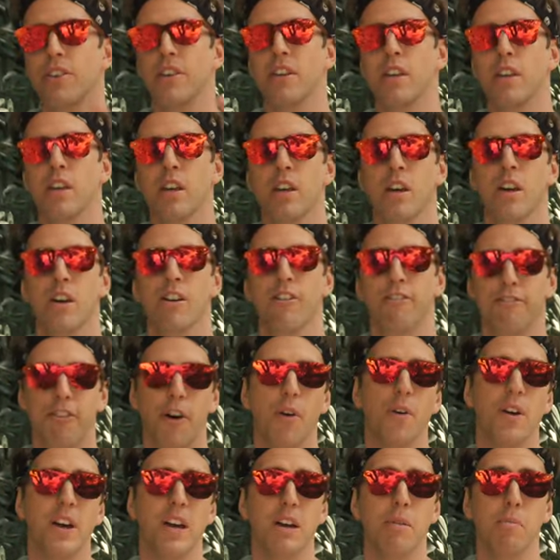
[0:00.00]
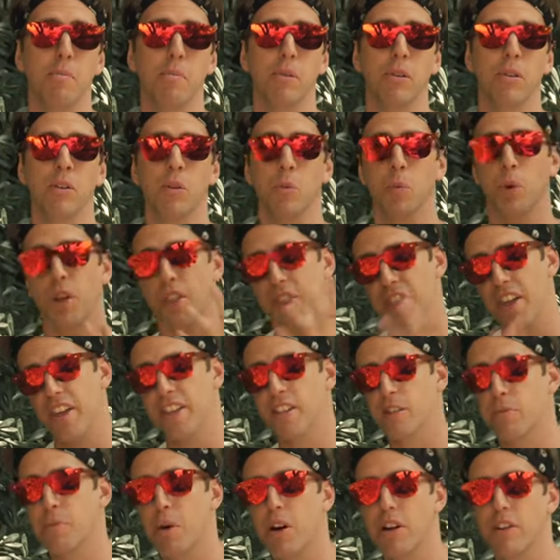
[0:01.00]
the phone gimbal with
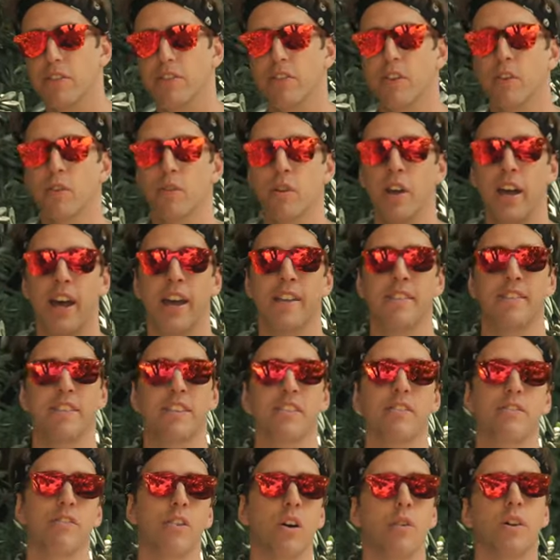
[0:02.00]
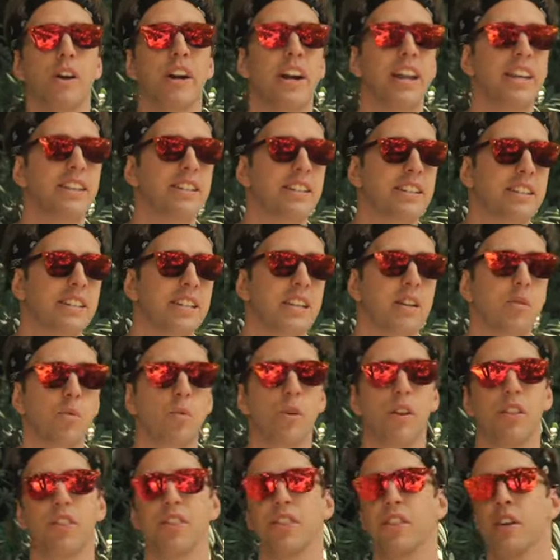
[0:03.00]
a smartphone and the Ronin SC
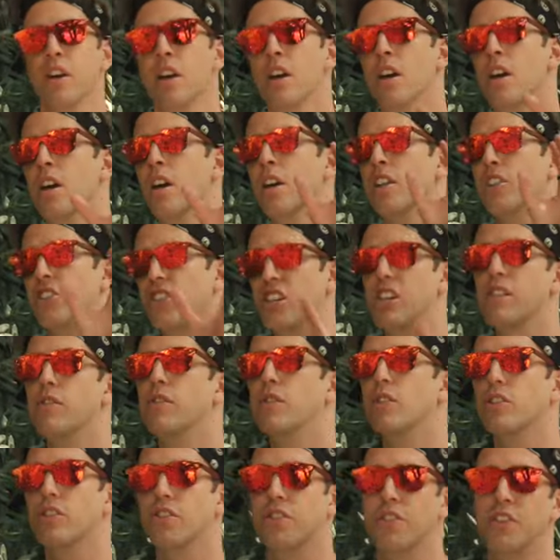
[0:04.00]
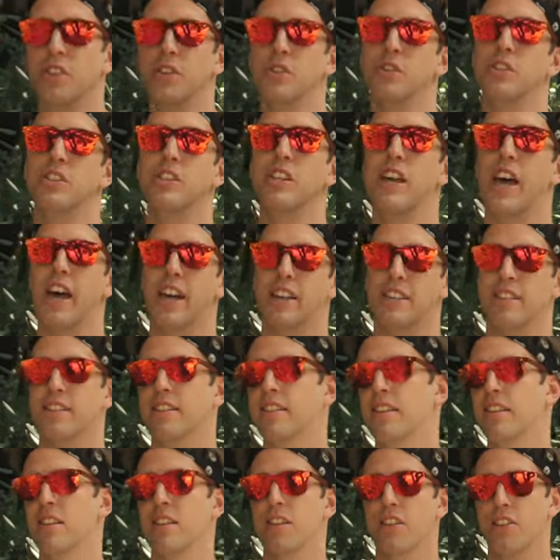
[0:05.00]
with Chivo's Fuji
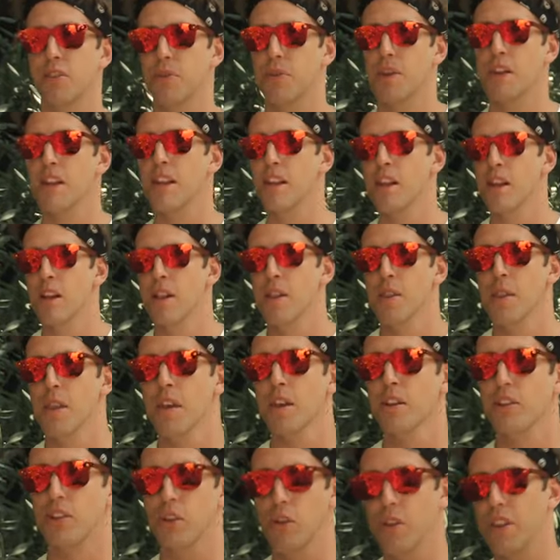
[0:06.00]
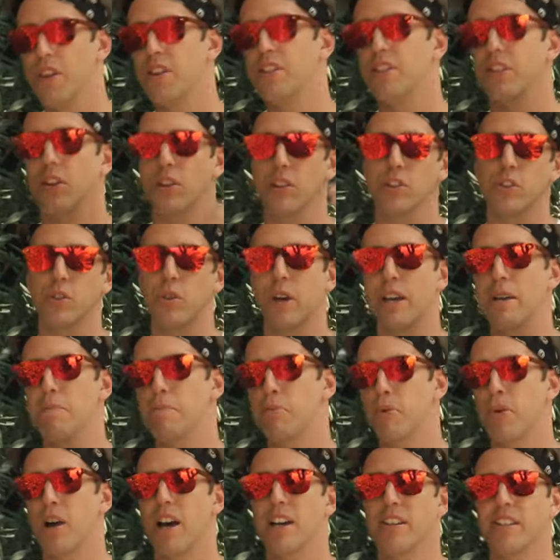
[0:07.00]
X-T3. So there's also a
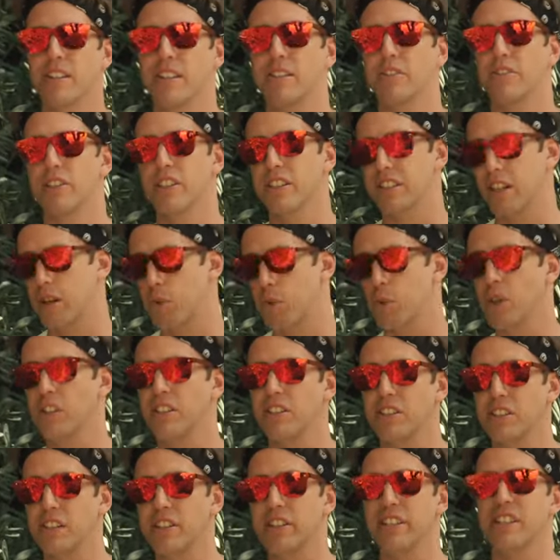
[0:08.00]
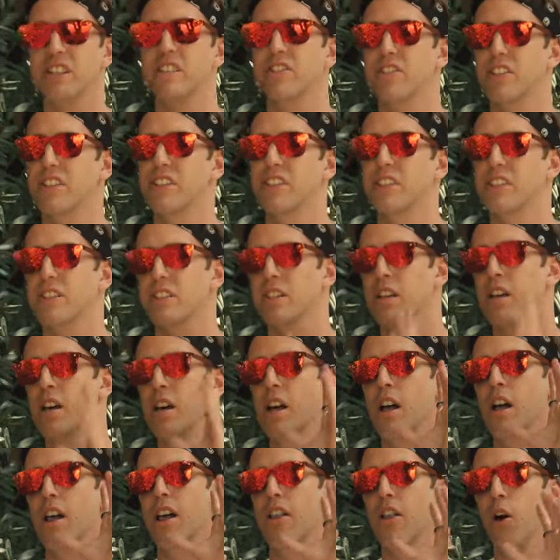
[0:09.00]
price difference, and we'll see the differences
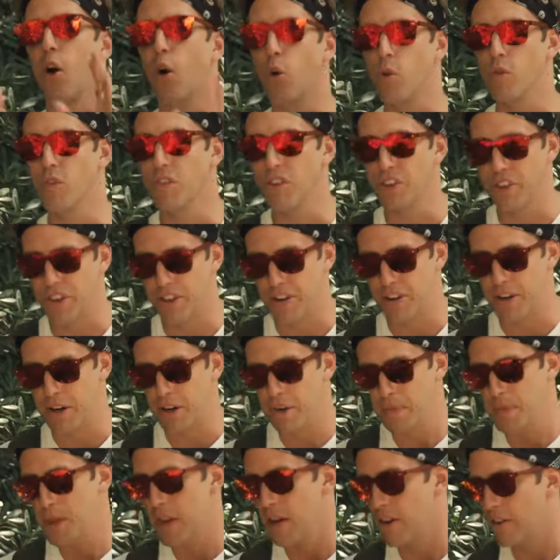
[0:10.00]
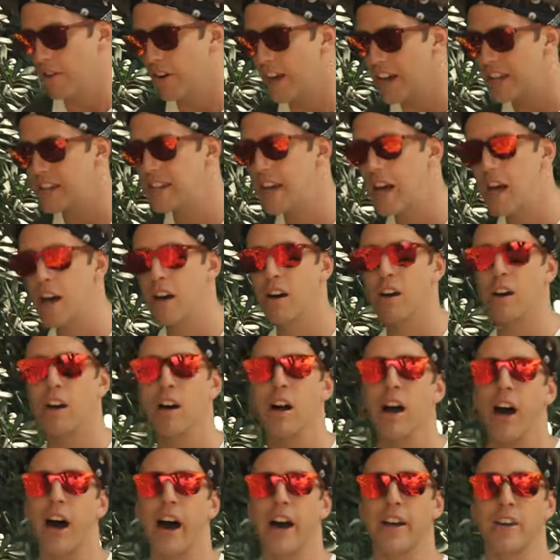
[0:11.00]
over there. Right now,
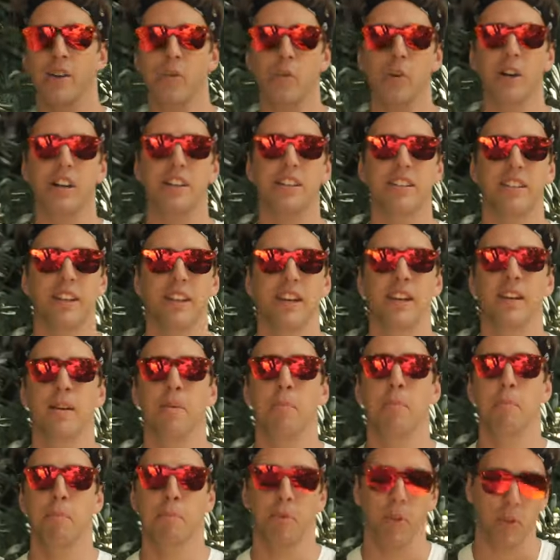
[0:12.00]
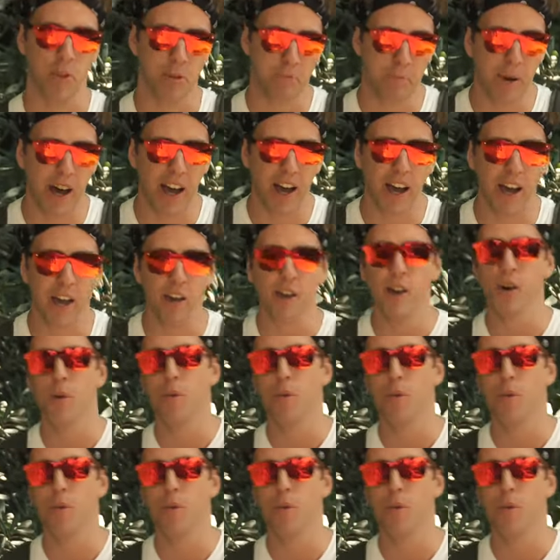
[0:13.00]
I don't want to say goodbye